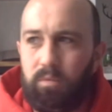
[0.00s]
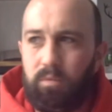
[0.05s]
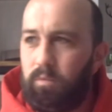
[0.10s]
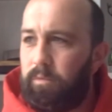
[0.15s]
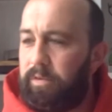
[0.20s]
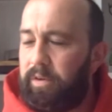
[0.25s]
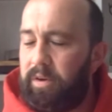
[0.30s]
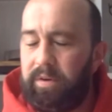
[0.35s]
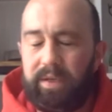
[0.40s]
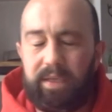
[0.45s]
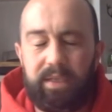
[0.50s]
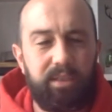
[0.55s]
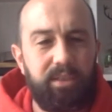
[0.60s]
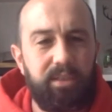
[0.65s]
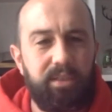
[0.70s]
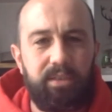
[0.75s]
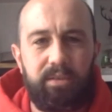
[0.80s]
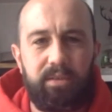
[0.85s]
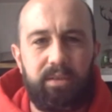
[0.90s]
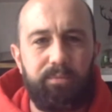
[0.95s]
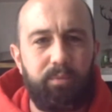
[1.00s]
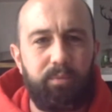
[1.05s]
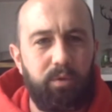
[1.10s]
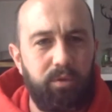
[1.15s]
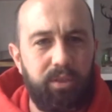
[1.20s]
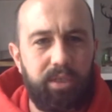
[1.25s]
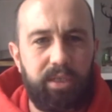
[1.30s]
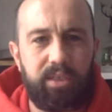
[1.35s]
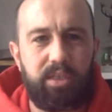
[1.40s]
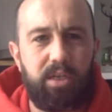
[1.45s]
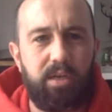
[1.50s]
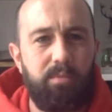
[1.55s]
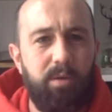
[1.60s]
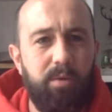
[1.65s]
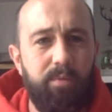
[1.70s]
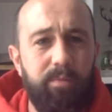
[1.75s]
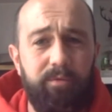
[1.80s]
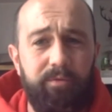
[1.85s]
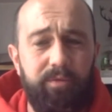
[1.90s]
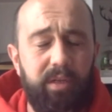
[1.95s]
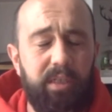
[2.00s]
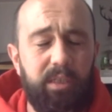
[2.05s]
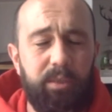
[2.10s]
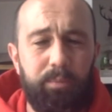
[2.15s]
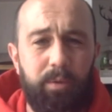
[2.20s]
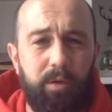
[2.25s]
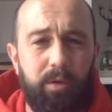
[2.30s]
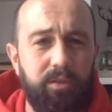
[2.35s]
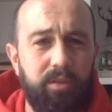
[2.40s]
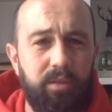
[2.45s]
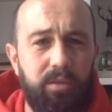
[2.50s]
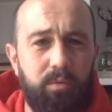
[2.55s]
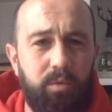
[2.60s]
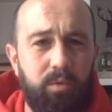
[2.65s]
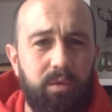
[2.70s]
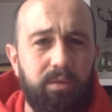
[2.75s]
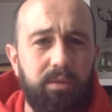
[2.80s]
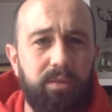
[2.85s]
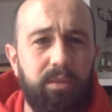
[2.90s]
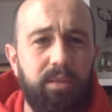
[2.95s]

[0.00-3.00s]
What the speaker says: various projects come up in various parts of the world,